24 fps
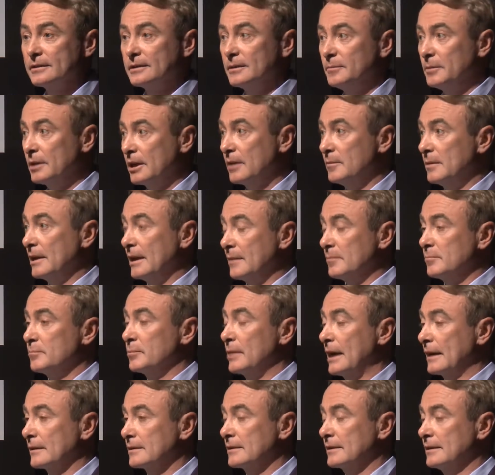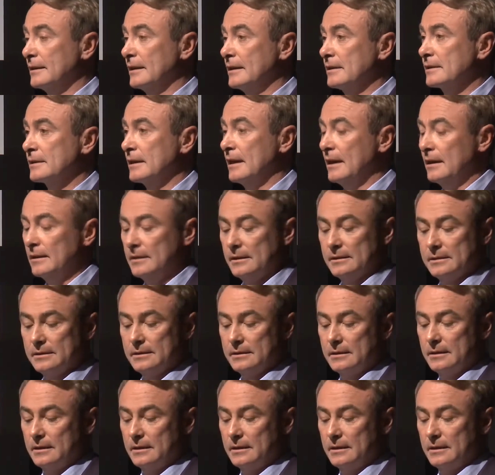to become a practicing data scientist.